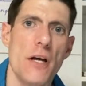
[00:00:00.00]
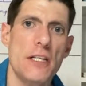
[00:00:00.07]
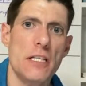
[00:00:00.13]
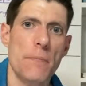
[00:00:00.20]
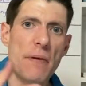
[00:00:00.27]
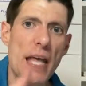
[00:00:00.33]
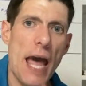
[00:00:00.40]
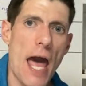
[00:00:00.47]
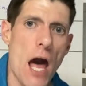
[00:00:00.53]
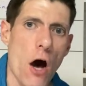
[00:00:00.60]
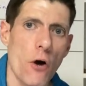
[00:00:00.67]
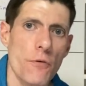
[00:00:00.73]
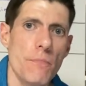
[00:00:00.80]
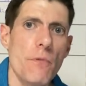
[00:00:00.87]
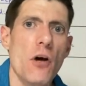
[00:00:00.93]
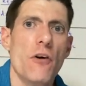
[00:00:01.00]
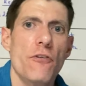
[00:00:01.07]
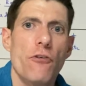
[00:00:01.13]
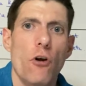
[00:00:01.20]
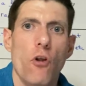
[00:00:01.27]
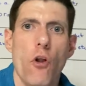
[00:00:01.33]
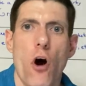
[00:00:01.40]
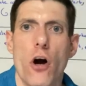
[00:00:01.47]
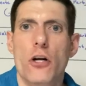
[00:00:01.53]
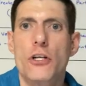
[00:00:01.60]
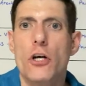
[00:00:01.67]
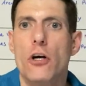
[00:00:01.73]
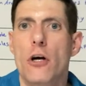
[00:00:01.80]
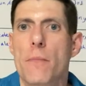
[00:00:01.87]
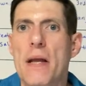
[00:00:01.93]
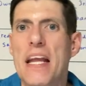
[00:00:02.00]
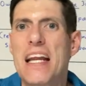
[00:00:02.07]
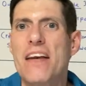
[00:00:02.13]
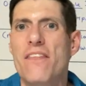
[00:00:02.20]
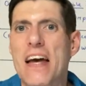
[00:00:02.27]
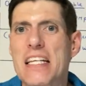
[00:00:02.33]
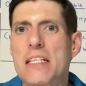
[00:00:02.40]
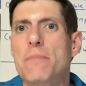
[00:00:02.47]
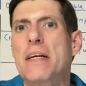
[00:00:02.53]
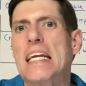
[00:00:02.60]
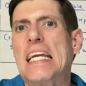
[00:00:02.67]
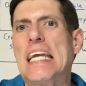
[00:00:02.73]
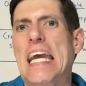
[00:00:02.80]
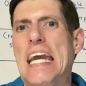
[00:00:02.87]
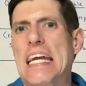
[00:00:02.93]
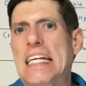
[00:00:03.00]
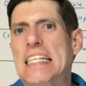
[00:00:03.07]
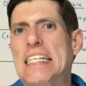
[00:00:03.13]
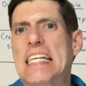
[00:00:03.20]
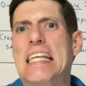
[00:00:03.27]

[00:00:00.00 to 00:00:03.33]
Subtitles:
to be held for long-term investment gains